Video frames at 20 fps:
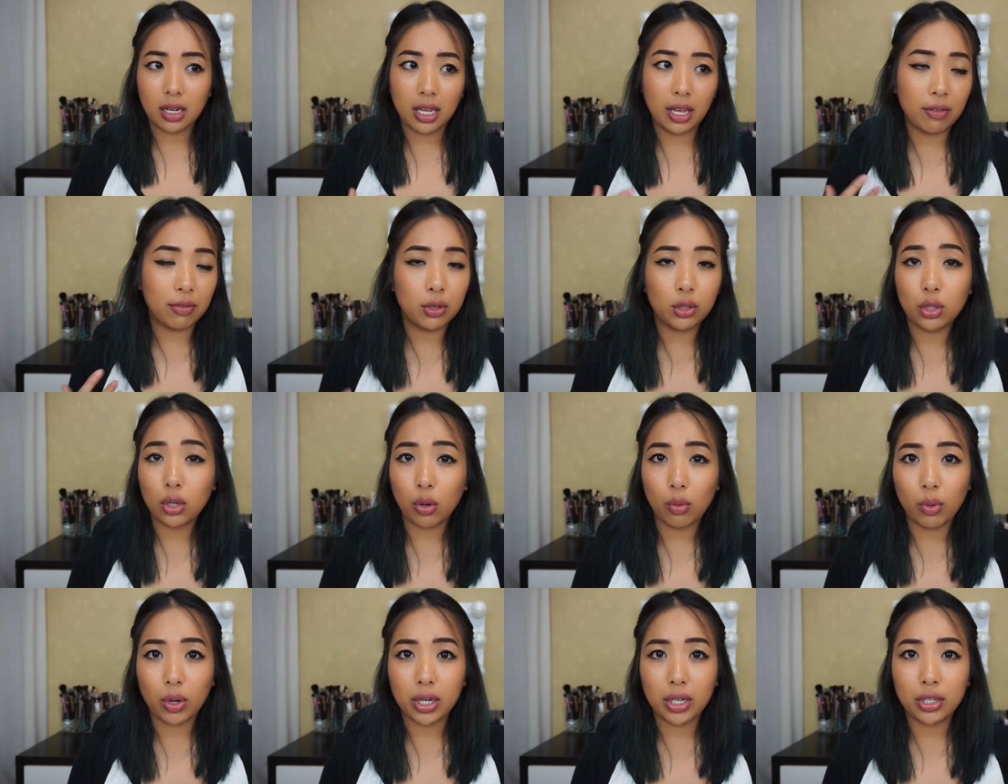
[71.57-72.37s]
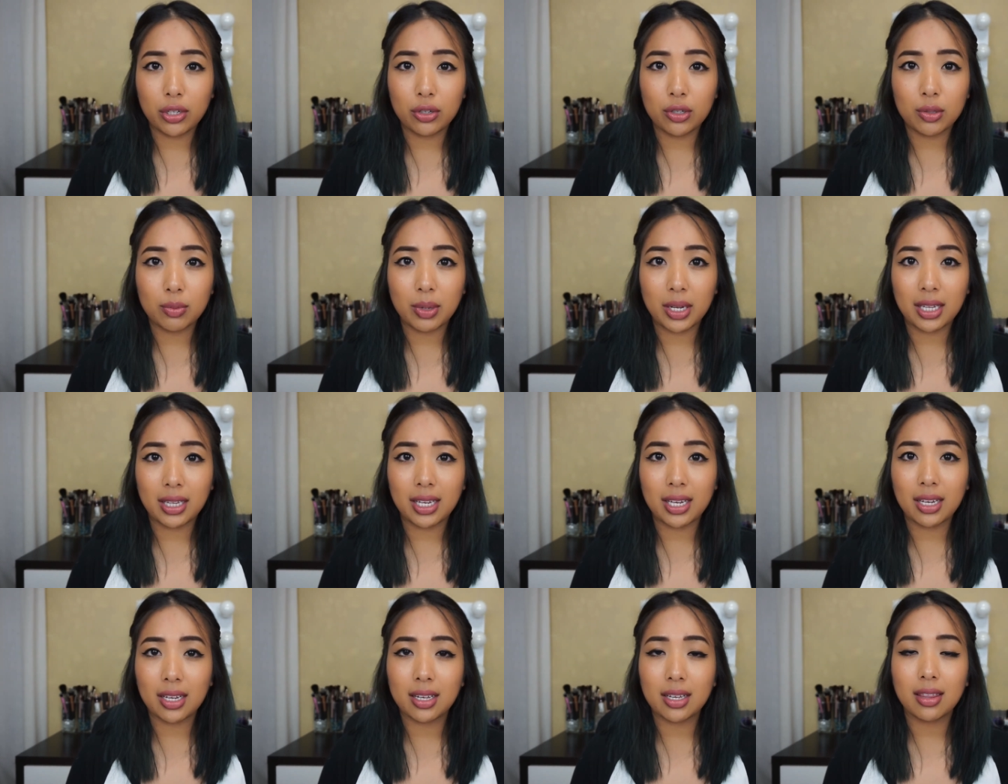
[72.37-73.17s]
If you don't want to use my
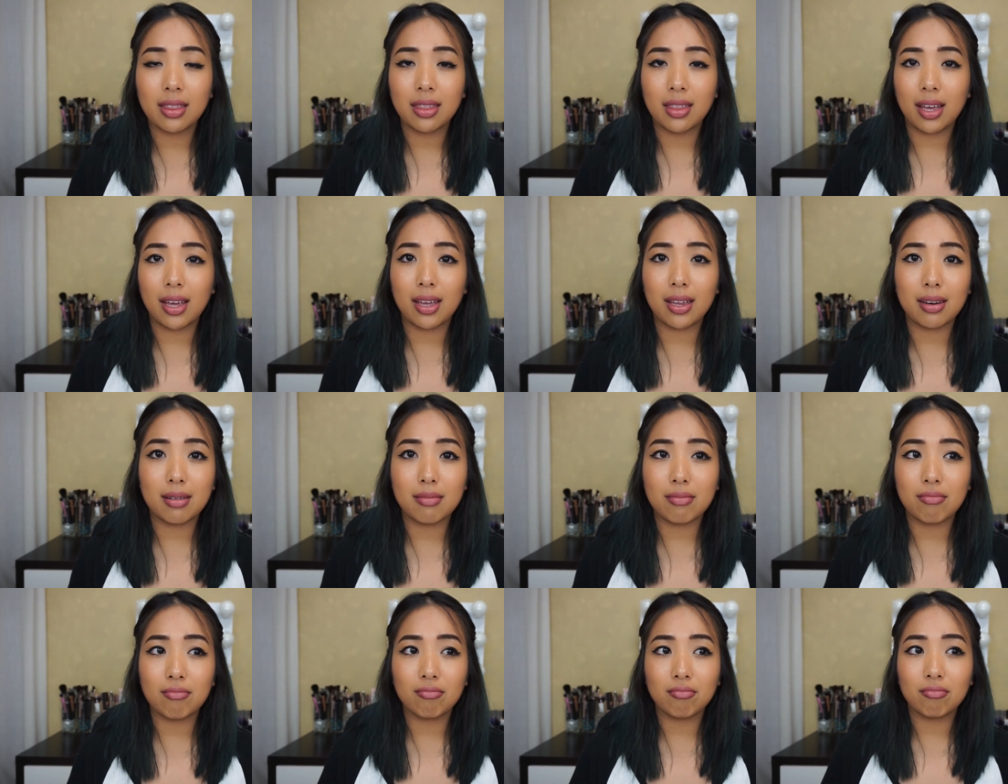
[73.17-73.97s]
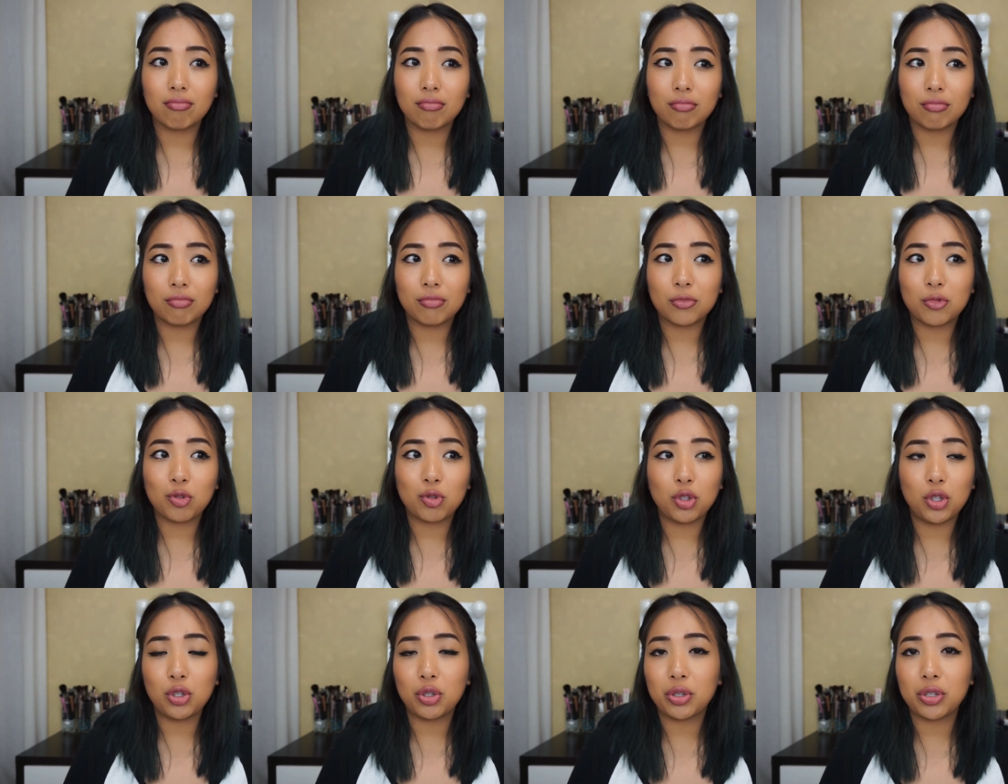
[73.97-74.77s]
link, then
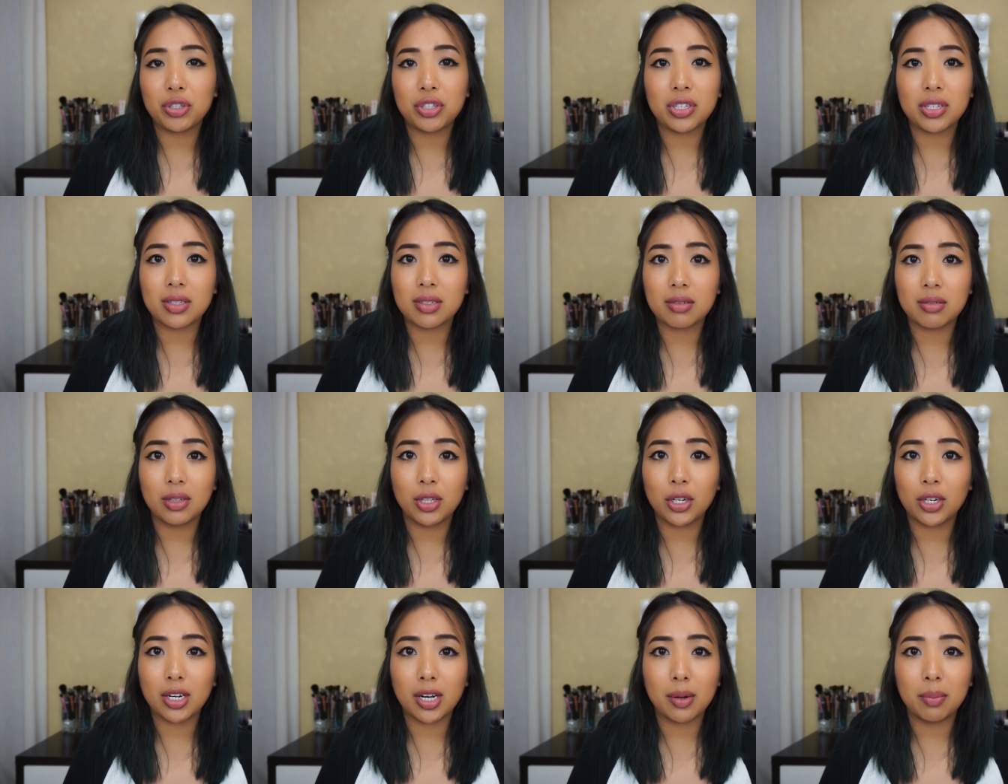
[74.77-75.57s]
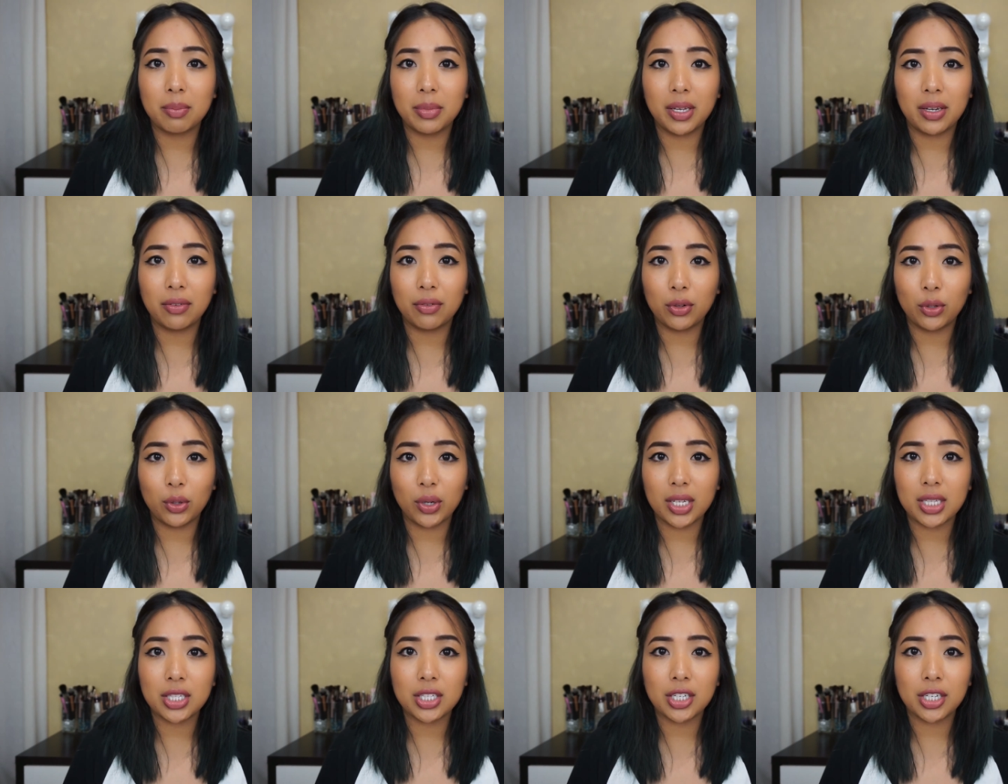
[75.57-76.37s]
you could just look up
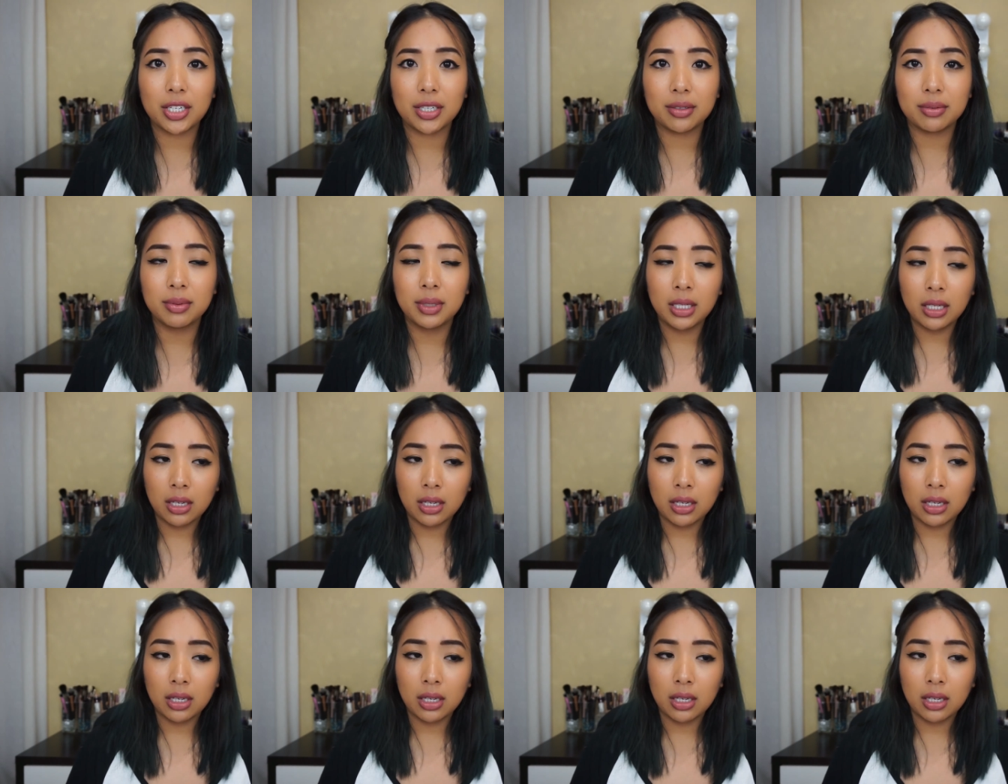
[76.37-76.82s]
Influenster